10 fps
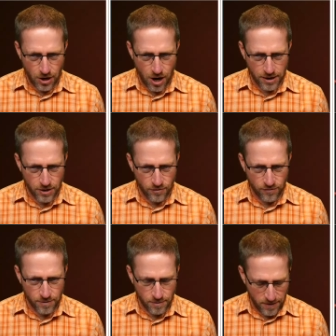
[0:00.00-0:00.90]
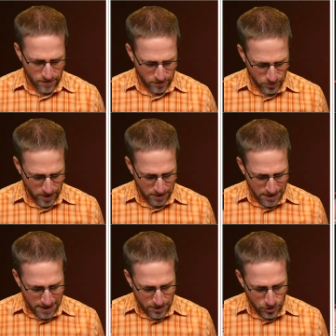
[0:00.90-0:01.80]
audio from the Mevo as well.
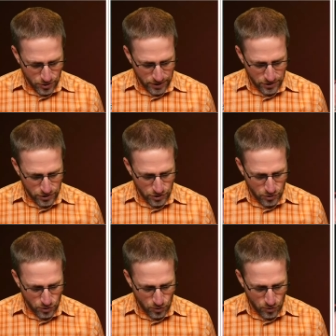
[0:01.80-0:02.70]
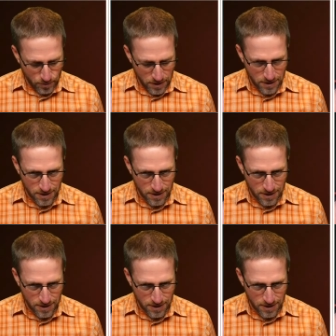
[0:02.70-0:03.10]
You can zoom,